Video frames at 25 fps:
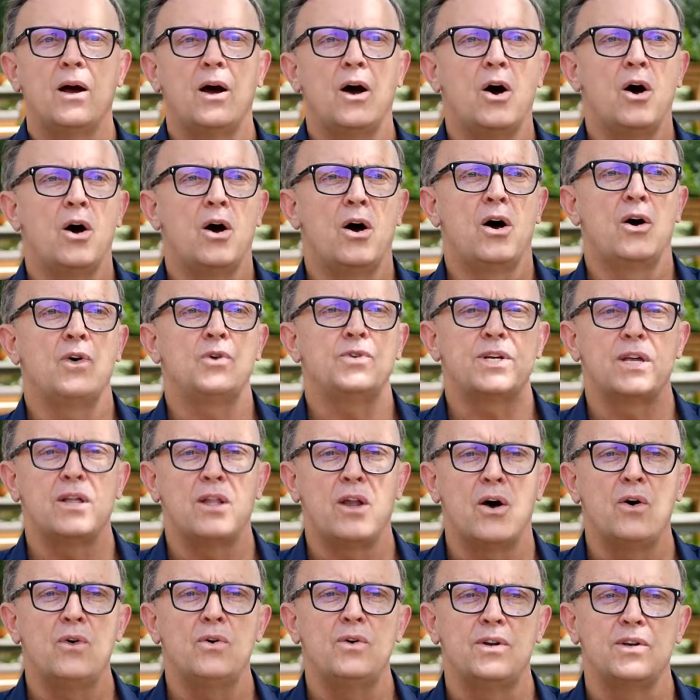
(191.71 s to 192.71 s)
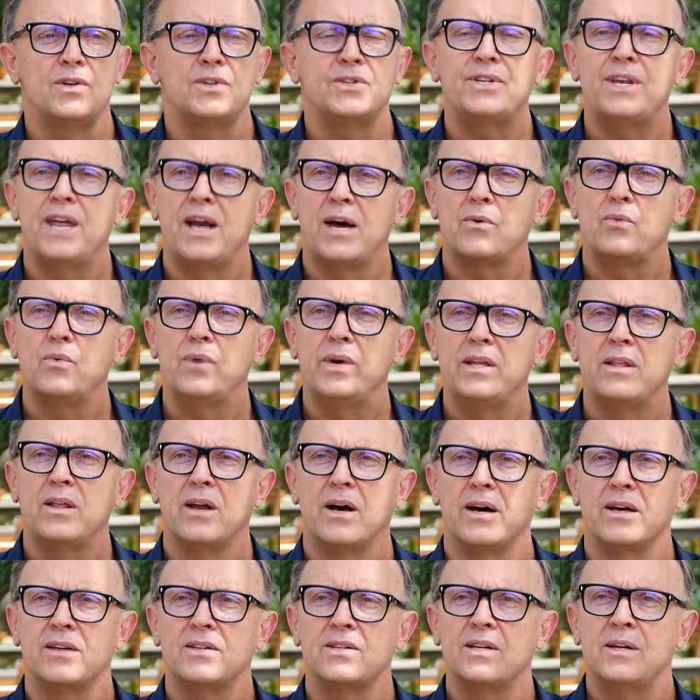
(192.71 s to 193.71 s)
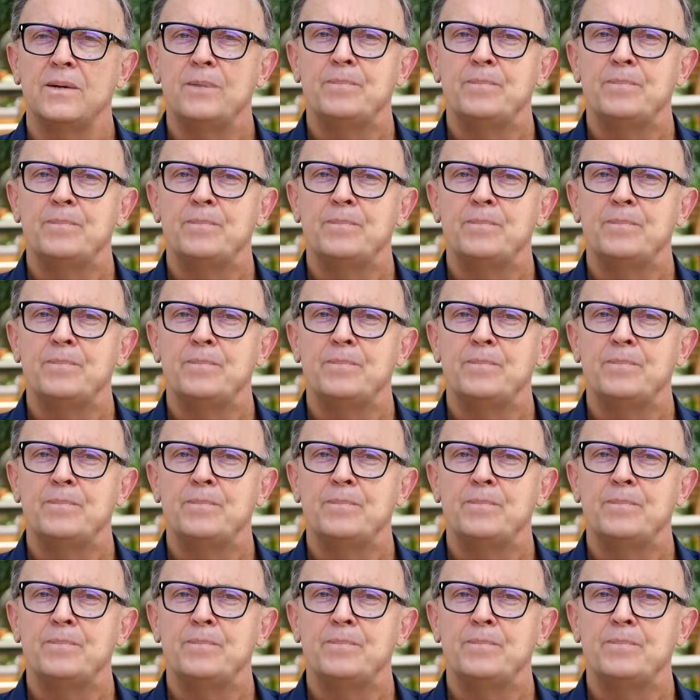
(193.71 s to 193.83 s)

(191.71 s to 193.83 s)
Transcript: Hotel owners now realize